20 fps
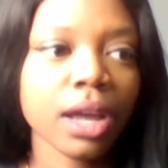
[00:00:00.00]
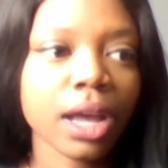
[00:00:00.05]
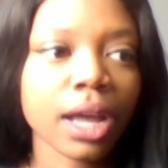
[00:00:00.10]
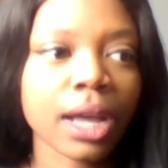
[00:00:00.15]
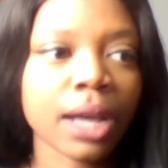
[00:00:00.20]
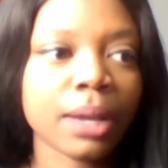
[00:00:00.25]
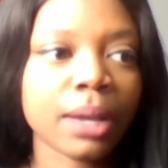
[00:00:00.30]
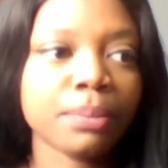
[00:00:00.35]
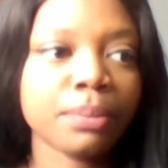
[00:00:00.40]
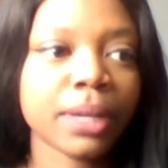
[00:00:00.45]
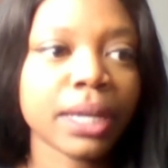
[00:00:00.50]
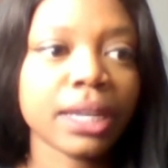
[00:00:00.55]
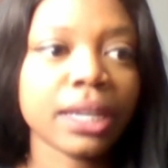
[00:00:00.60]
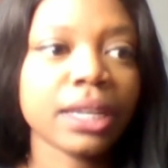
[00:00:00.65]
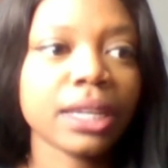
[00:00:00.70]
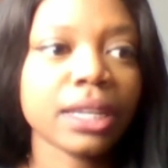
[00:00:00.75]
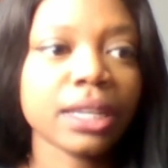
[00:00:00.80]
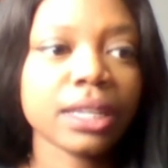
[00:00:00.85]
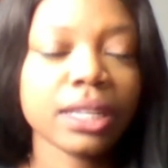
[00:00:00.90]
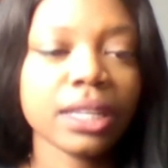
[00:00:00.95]
But
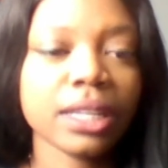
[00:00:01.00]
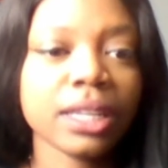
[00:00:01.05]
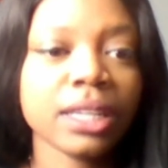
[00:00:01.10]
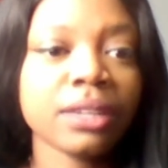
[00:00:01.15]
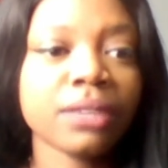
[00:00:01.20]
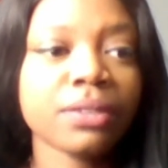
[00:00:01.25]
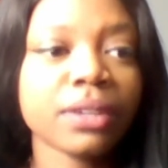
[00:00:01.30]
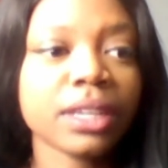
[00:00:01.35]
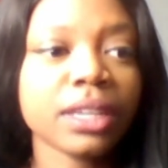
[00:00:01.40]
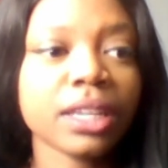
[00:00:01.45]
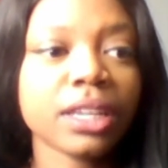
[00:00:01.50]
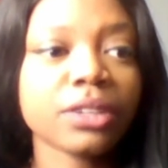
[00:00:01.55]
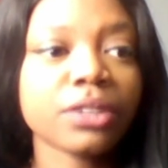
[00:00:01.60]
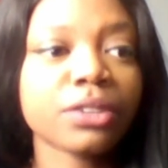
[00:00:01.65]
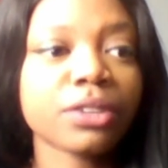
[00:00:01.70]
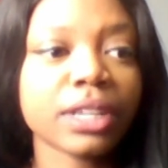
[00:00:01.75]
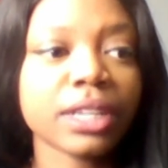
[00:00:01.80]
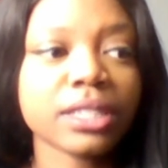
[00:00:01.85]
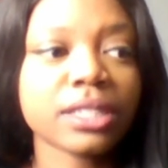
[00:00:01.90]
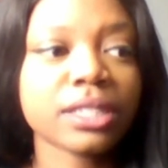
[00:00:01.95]
even in
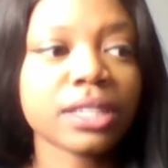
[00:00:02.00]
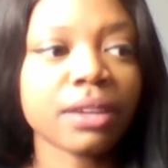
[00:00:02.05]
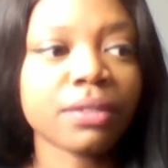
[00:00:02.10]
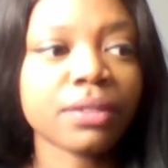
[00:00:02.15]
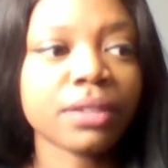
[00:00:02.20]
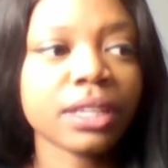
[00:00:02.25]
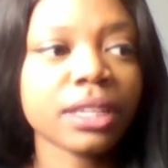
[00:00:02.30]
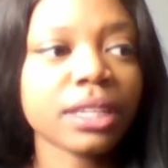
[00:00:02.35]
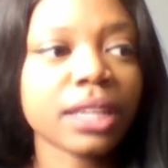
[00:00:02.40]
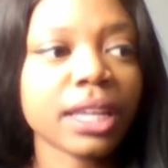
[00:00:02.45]
grade 7,